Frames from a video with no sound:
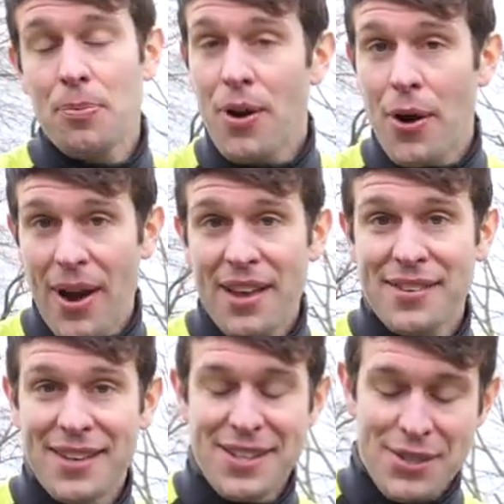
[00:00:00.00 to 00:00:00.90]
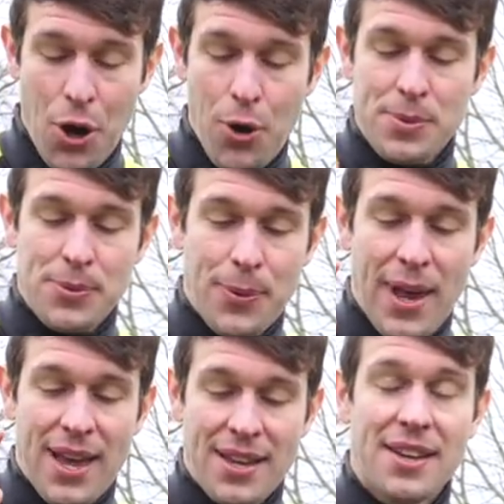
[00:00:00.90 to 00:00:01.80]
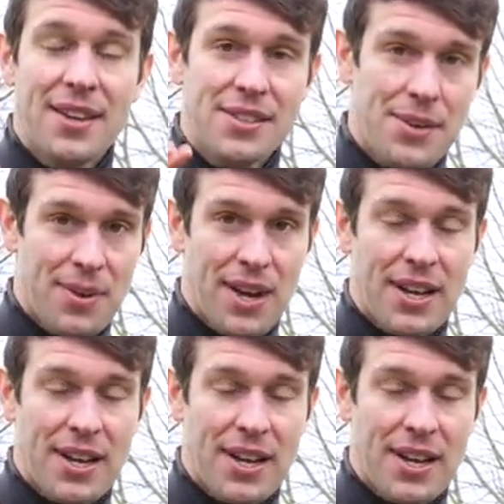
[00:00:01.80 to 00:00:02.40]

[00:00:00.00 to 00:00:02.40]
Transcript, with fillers: of pro athletes opt to wear something